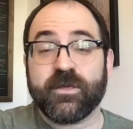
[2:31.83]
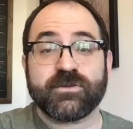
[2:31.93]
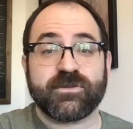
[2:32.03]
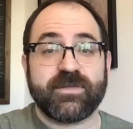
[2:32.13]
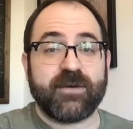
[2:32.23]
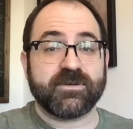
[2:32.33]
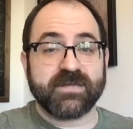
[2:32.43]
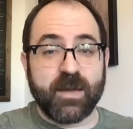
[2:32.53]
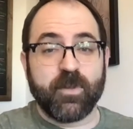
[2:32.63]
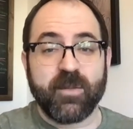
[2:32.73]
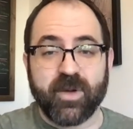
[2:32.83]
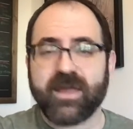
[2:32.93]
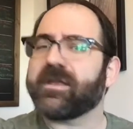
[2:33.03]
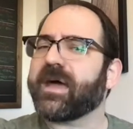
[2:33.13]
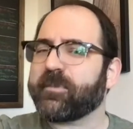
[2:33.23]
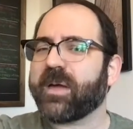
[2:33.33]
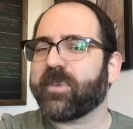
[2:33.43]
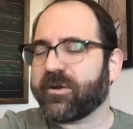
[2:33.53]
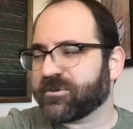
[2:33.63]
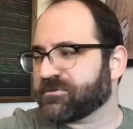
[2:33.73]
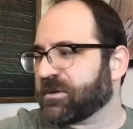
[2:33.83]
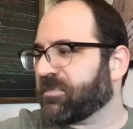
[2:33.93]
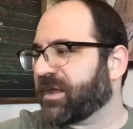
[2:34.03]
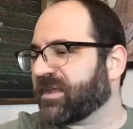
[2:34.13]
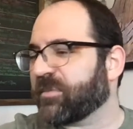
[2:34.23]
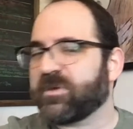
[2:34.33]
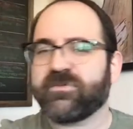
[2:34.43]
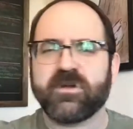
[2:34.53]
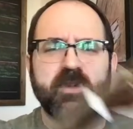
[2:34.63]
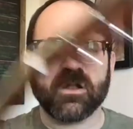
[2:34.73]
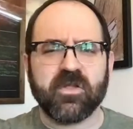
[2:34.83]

So that was Not by Might. Not by Might was written by Debbie Friedman.